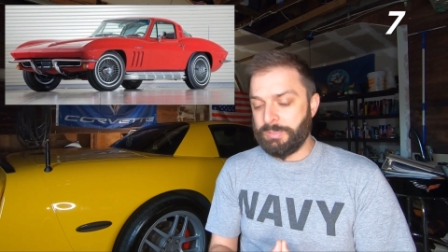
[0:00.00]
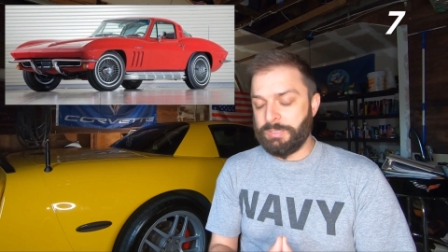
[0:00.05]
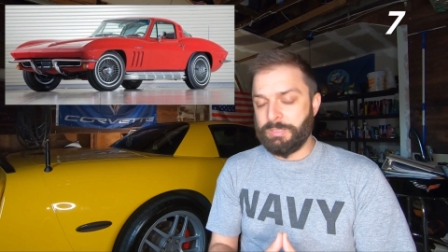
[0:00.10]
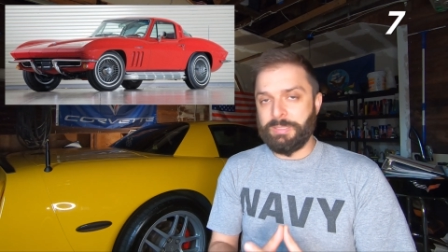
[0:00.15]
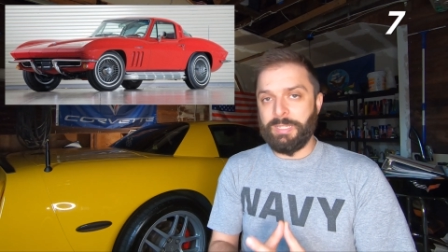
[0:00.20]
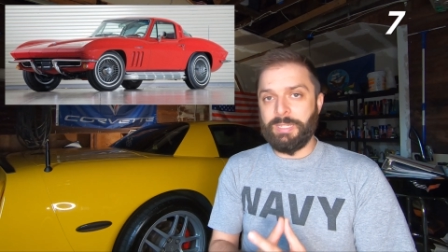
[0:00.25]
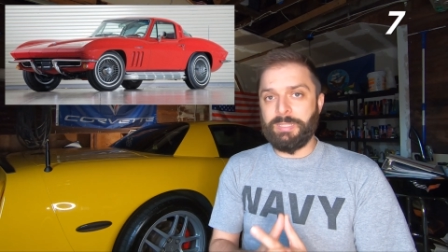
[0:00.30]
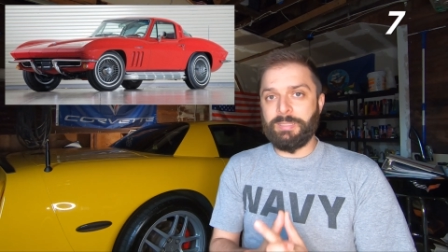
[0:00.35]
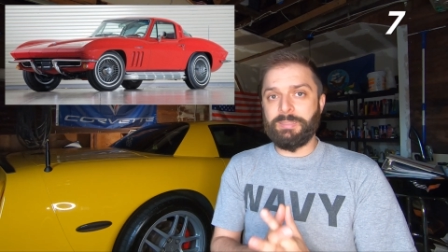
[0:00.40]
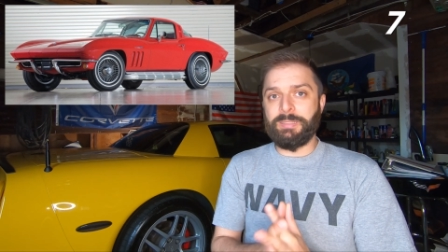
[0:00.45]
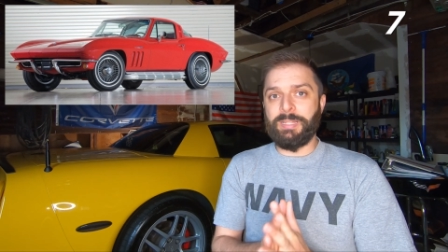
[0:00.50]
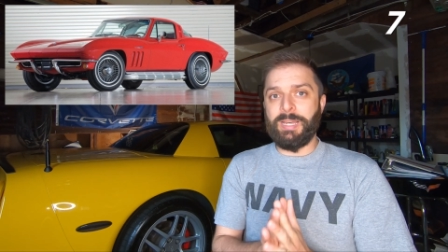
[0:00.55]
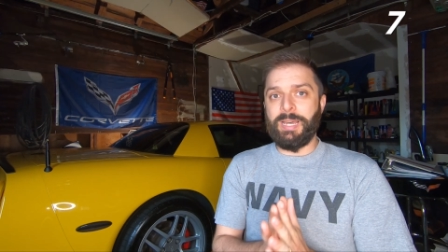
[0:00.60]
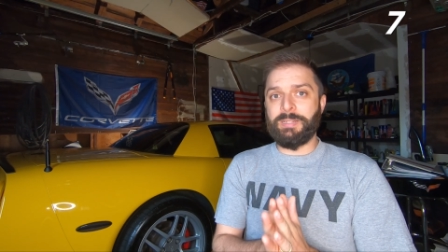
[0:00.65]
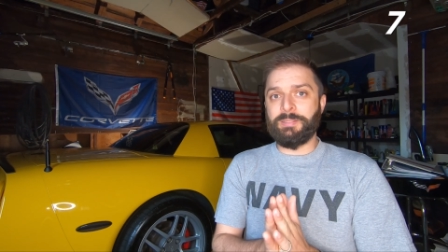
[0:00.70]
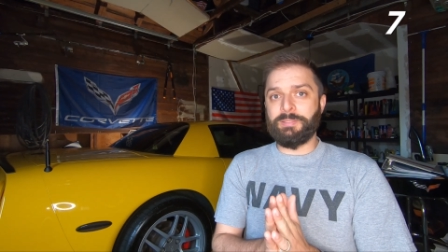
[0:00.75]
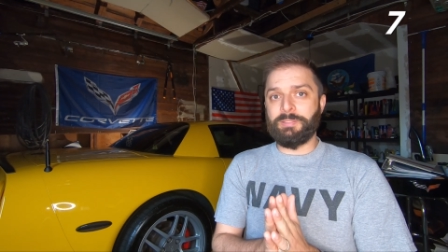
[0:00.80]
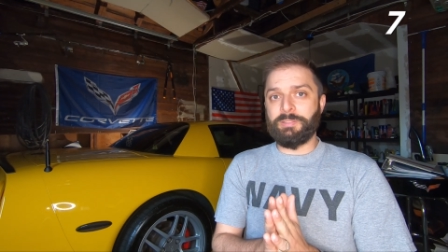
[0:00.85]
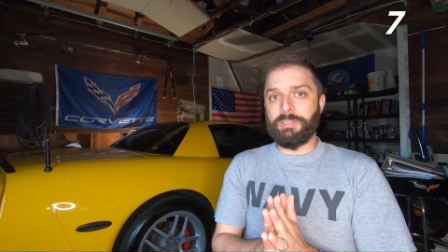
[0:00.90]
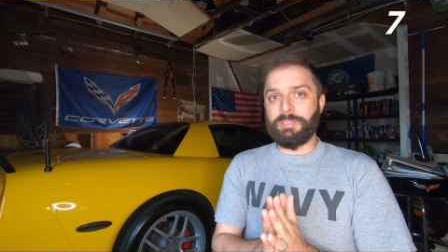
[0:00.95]
stated
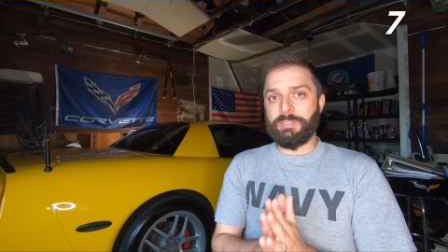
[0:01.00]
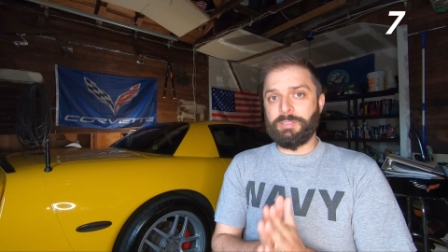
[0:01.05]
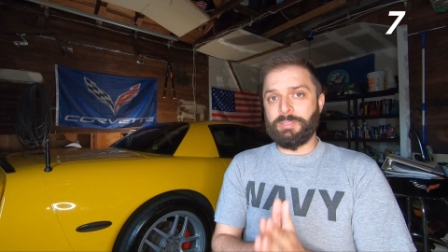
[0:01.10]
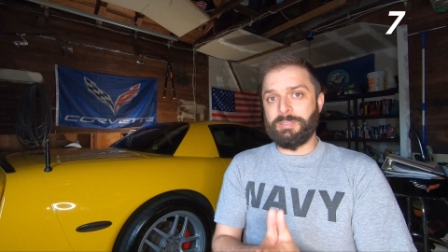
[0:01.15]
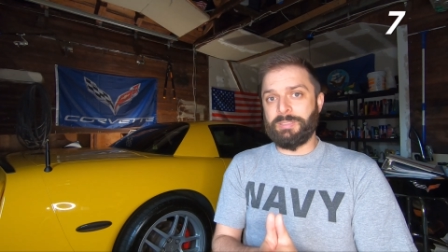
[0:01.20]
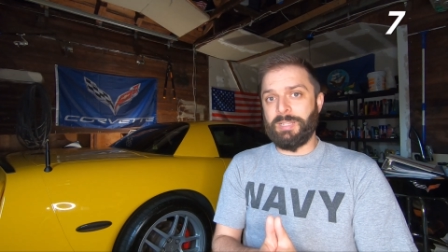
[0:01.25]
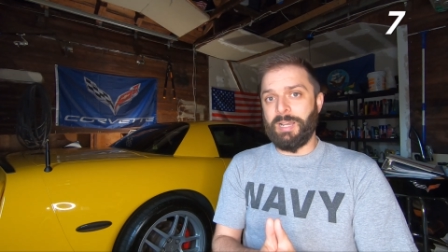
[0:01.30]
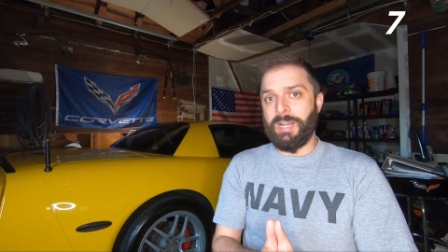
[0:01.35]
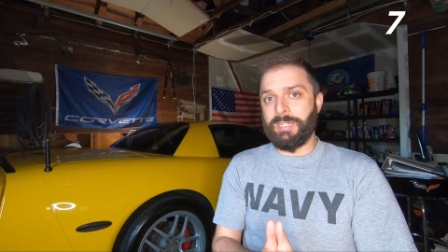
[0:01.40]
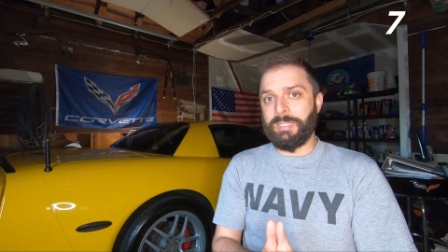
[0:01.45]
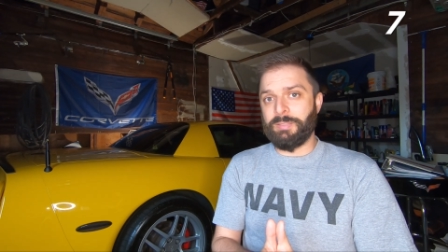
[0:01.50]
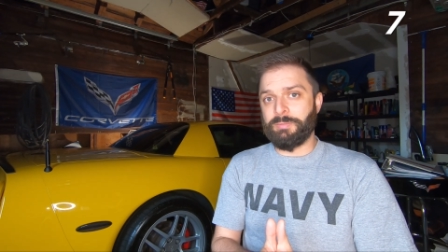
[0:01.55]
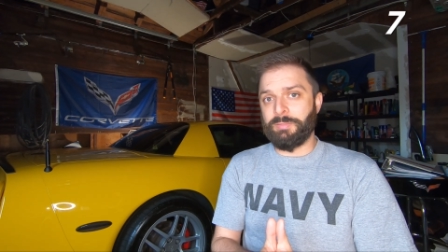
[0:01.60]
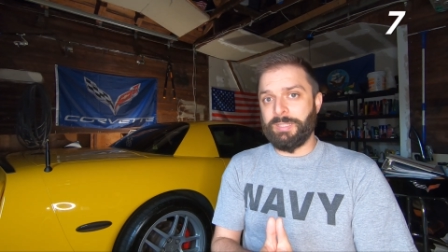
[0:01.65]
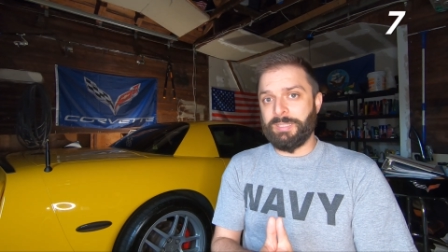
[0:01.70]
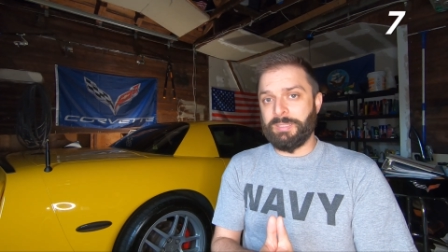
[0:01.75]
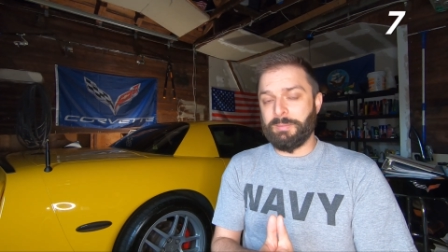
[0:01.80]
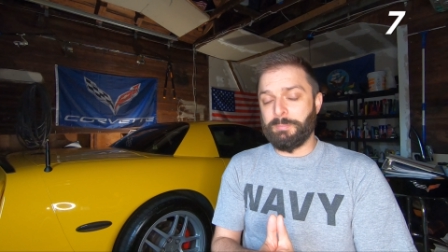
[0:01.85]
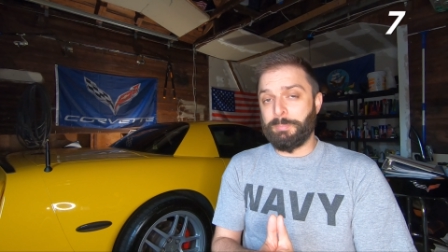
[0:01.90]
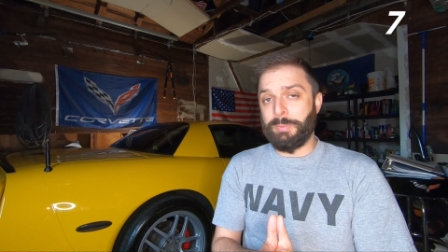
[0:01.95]
that this is kind of
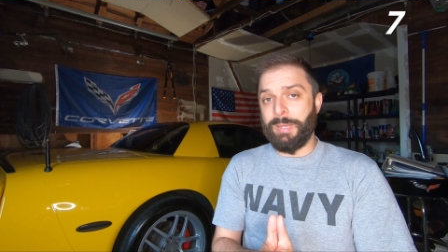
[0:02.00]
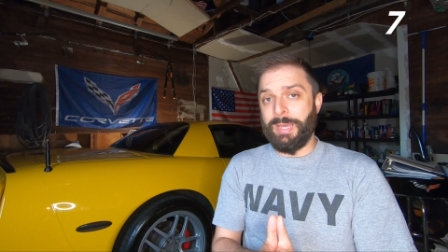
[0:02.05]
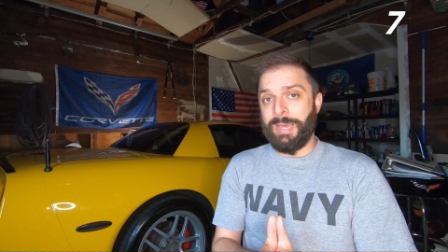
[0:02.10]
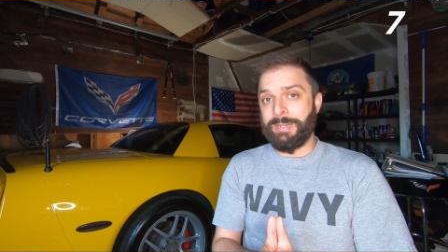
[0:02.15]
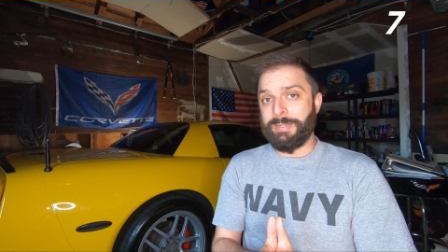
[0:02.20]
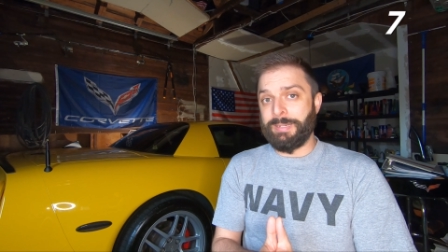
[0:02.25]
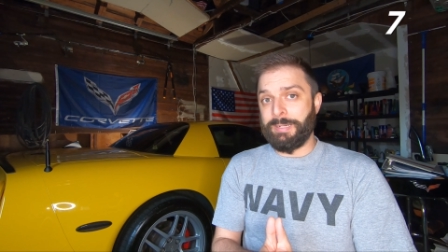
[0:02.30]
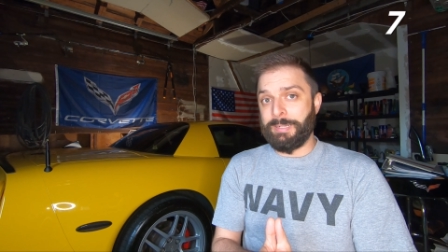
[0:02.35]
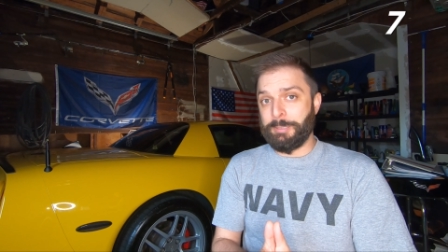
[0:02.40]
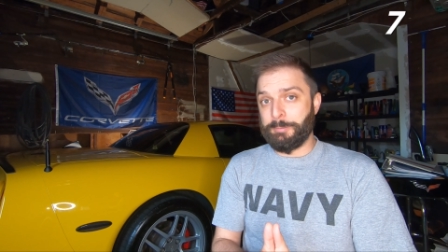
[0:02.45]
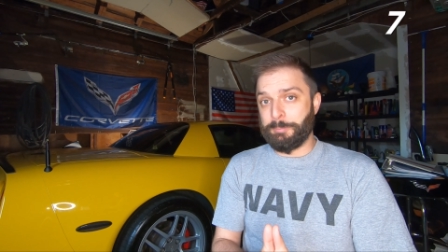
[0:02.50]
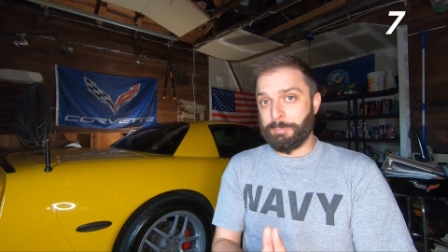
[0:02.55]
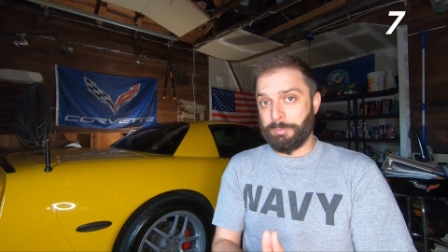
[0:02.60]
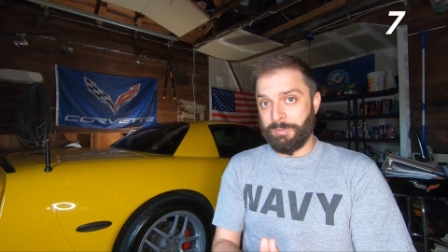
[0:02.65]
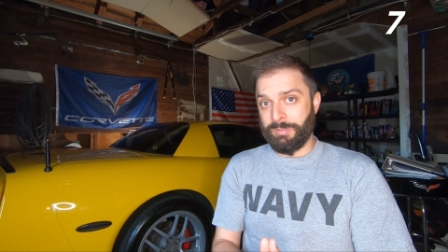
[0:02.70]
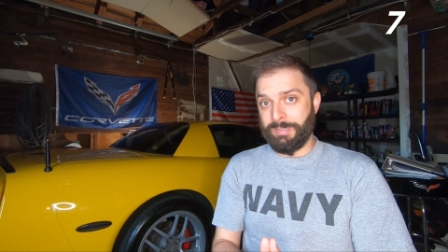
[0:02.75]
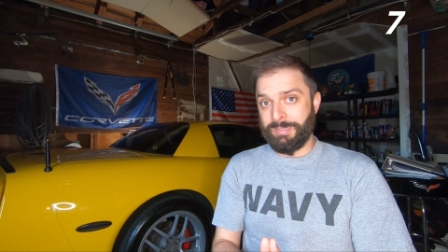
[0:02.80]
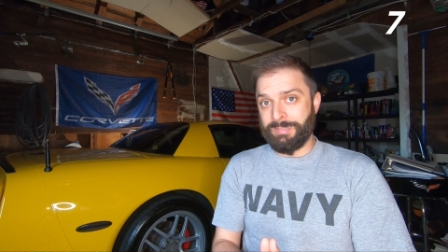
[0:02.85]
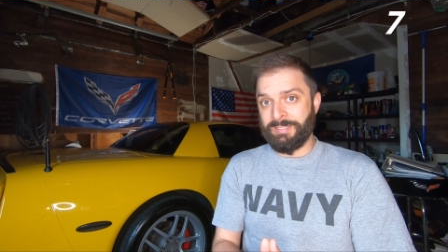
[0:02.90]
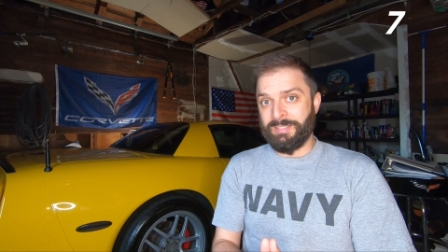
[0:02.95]
like a bad
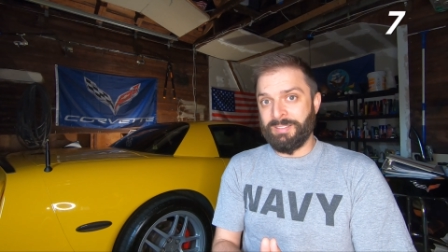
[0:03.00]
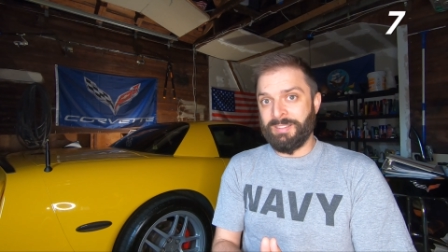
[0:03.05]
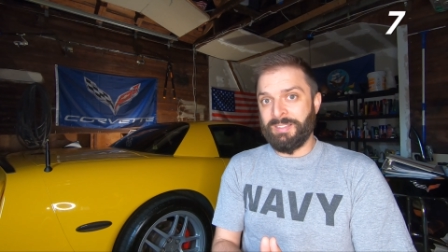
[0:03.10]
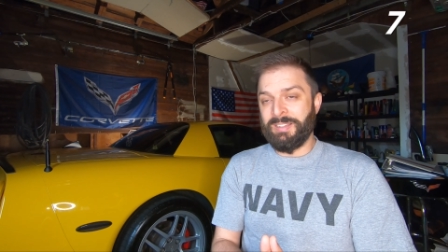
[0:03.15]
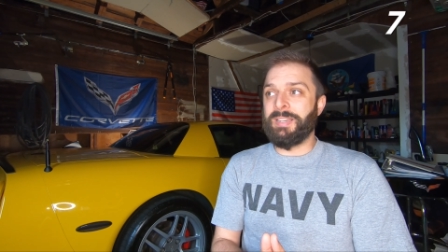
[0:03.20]
airplane